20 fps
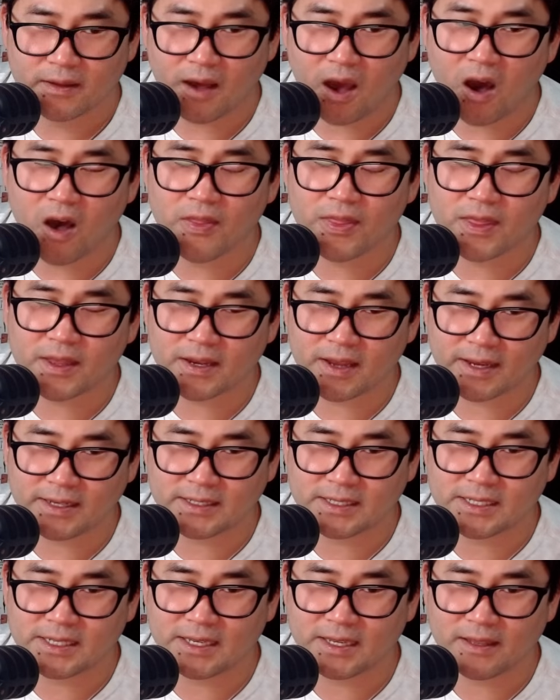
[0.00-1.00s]

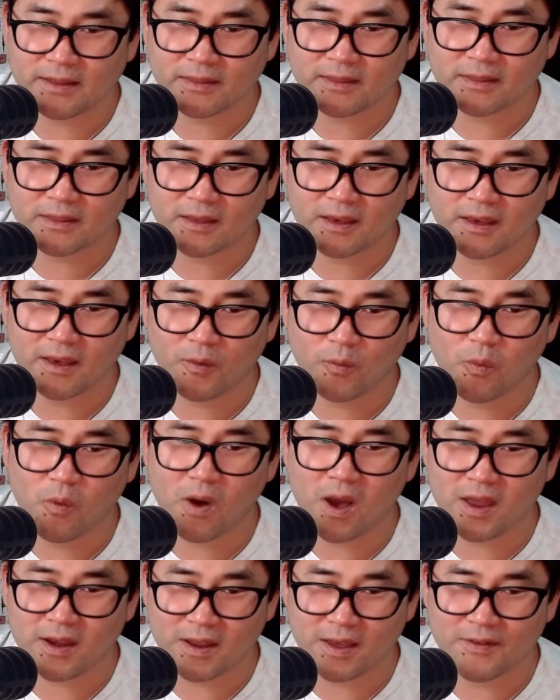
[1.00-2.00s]
19th,
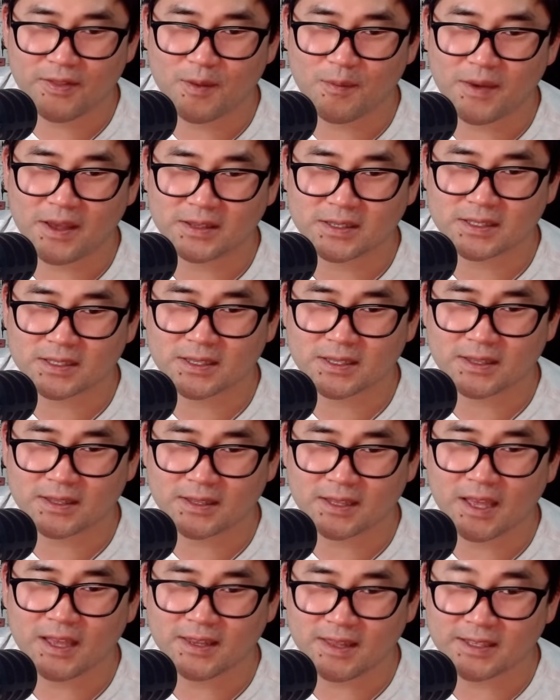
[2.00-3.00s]

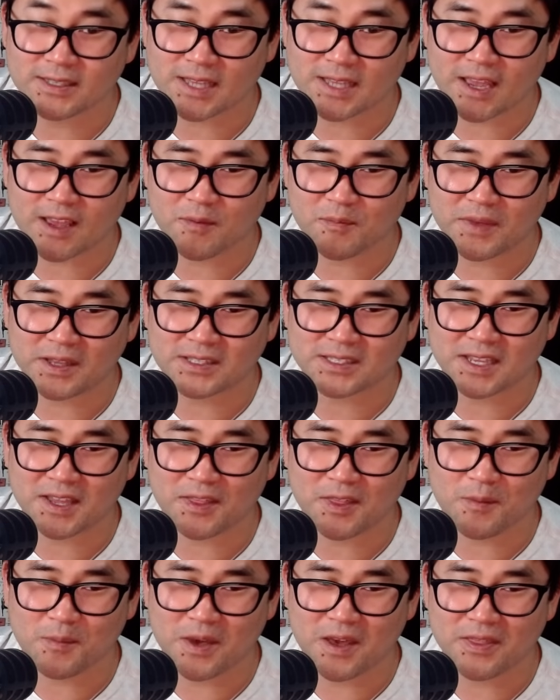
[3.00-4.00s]
the second best day
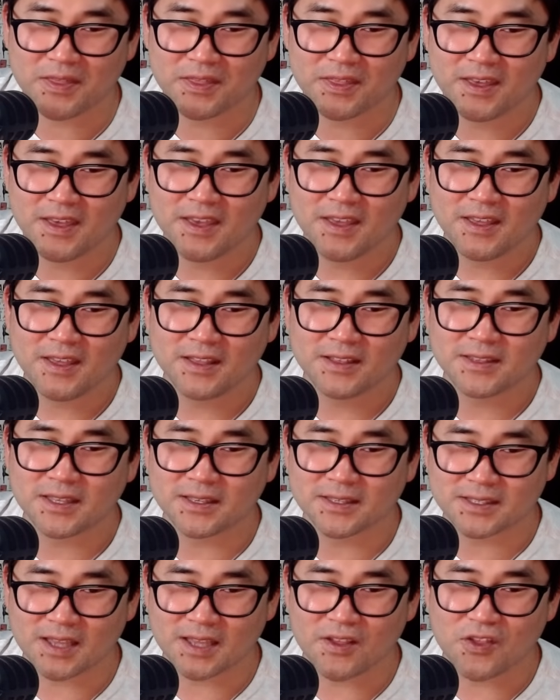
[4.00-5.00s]
of the month,
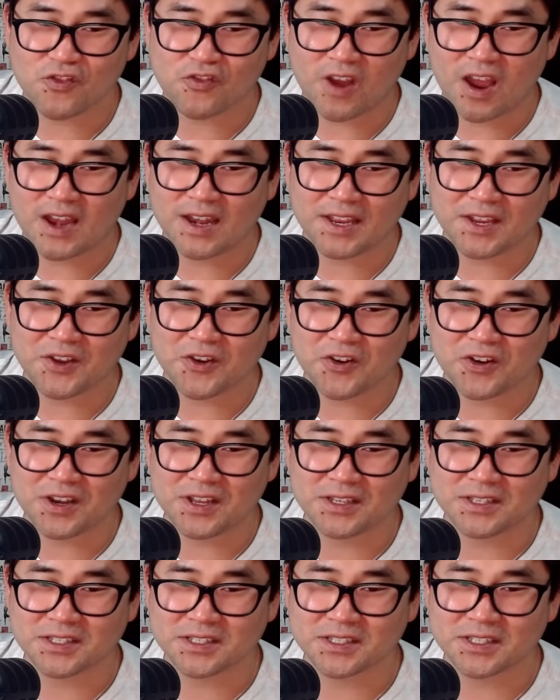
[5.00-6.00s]
the sun trining
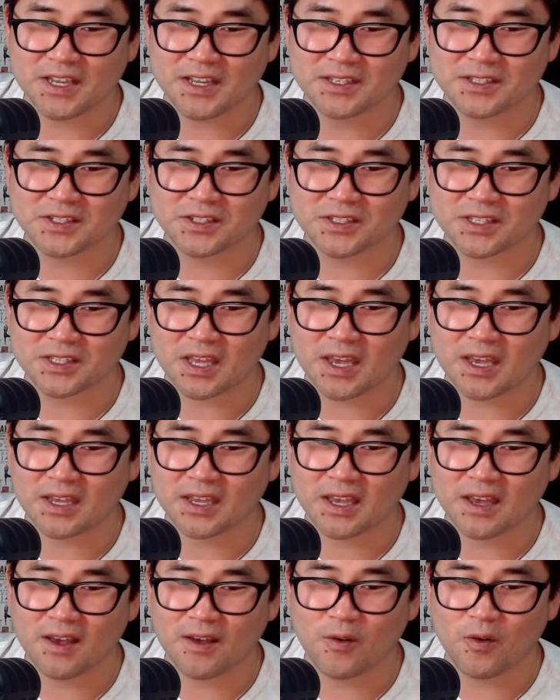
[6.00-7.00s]
Uranus. It's just
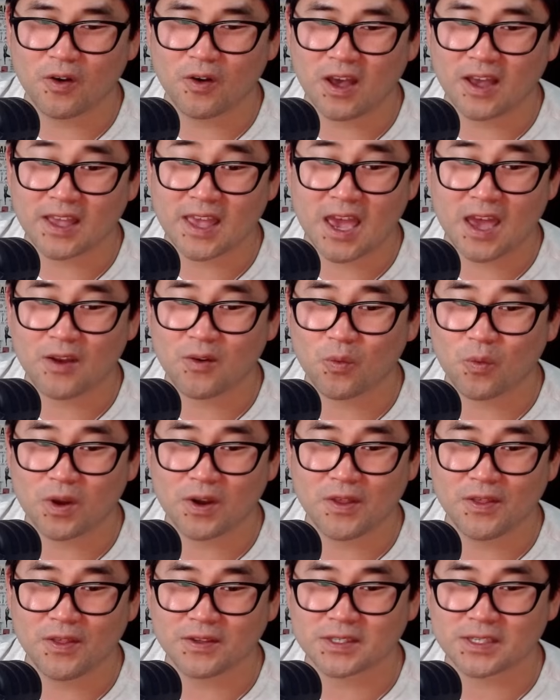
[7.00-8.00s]
like, again,
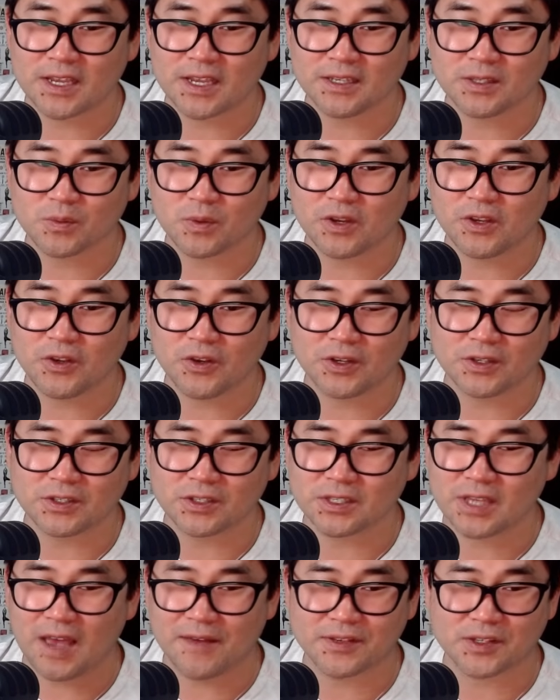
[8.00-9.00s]
one of those days where you could
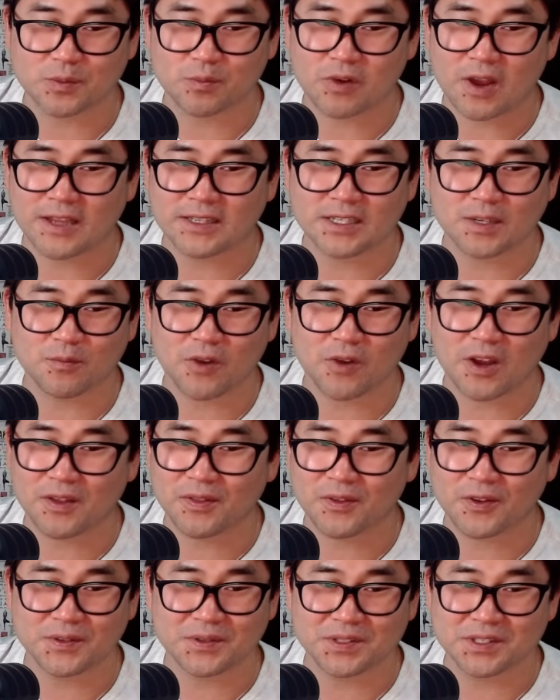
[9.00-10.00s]
just have surprising
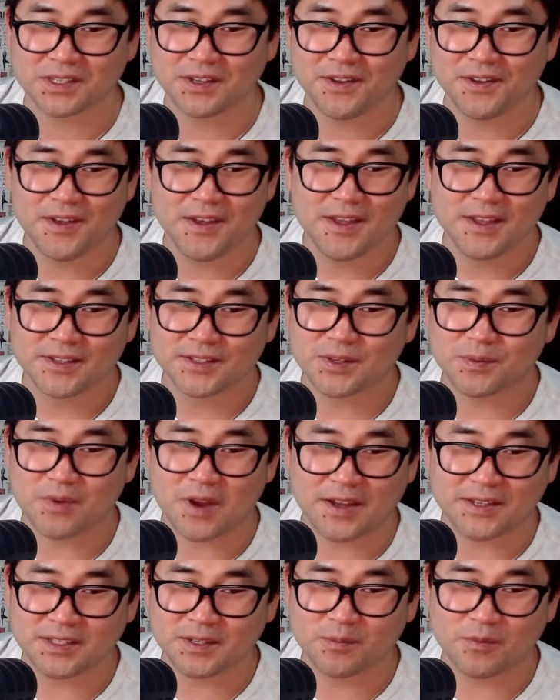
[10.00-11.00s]
breakthroughs
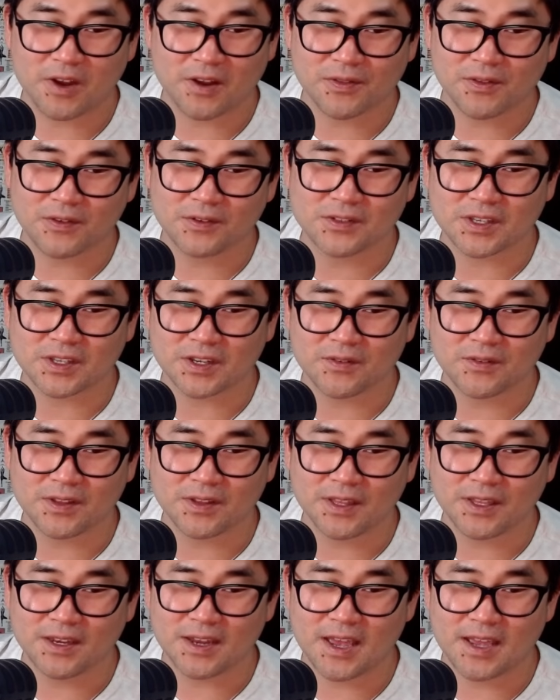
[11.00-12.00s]
that are
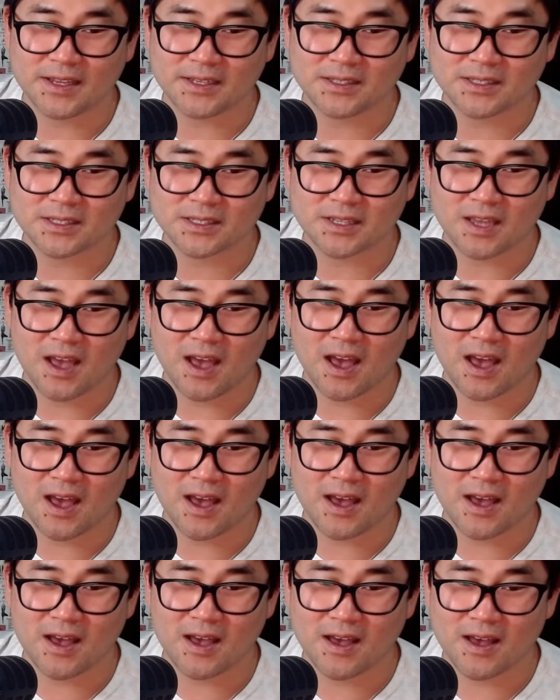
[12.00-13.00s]
really nice.
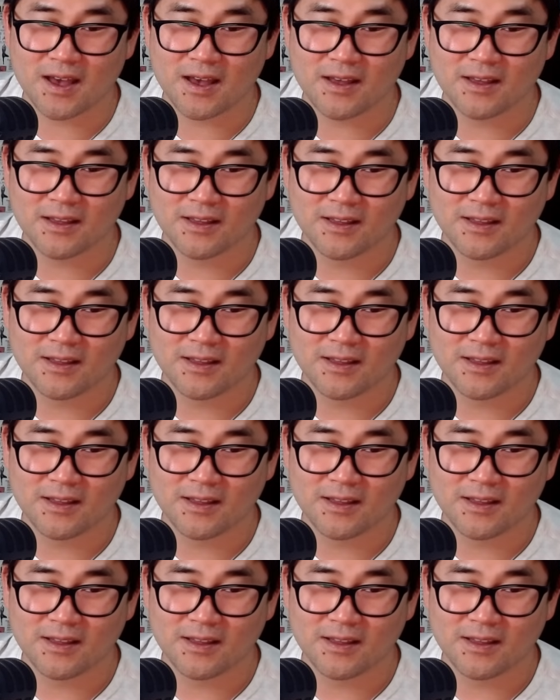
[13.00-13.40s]
Oh